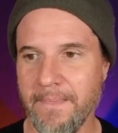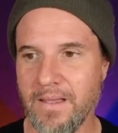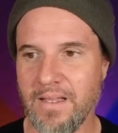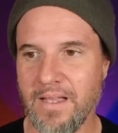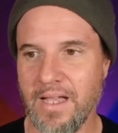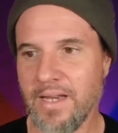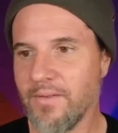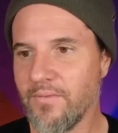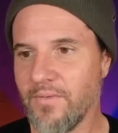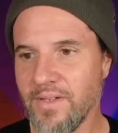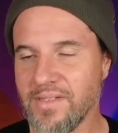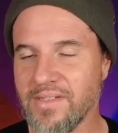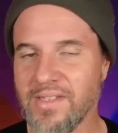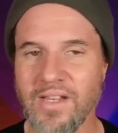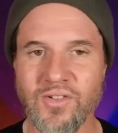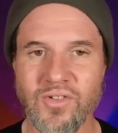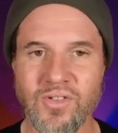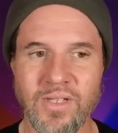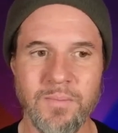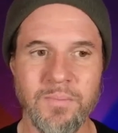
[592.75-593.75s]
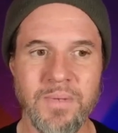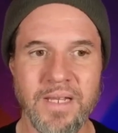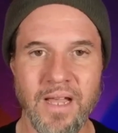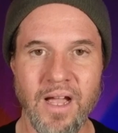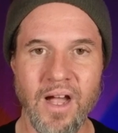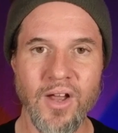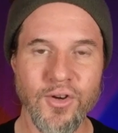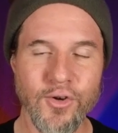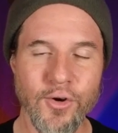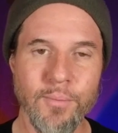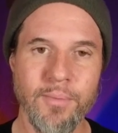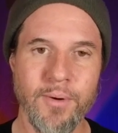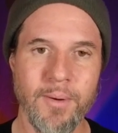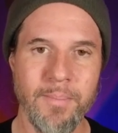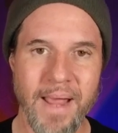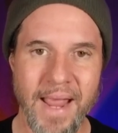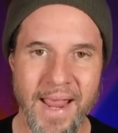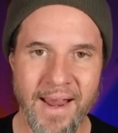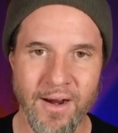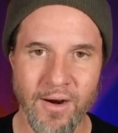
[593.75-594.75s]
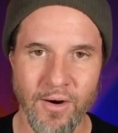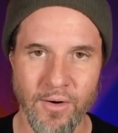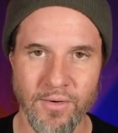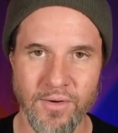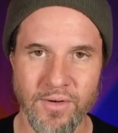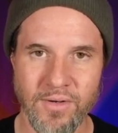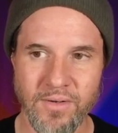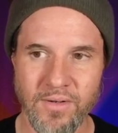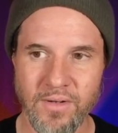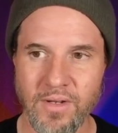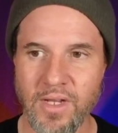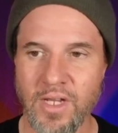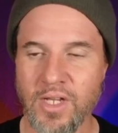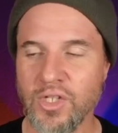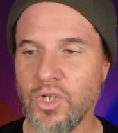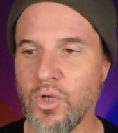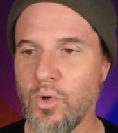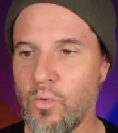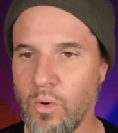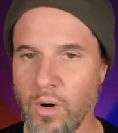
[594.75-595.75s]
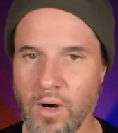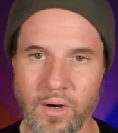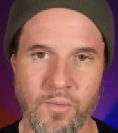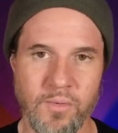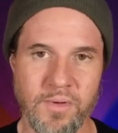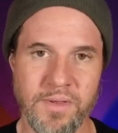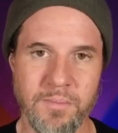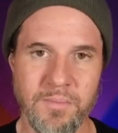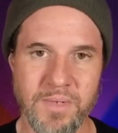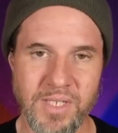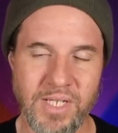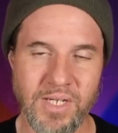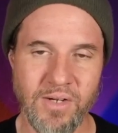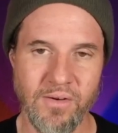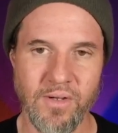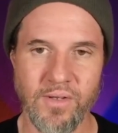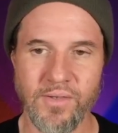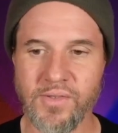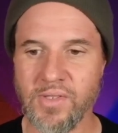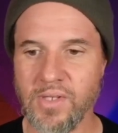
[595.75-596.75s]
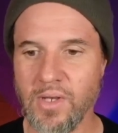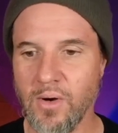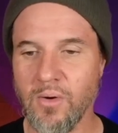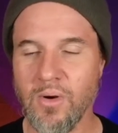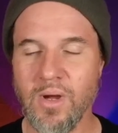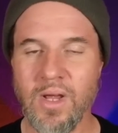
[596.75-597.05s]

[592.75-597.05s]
kind of essentially being underprepared to work with the material. So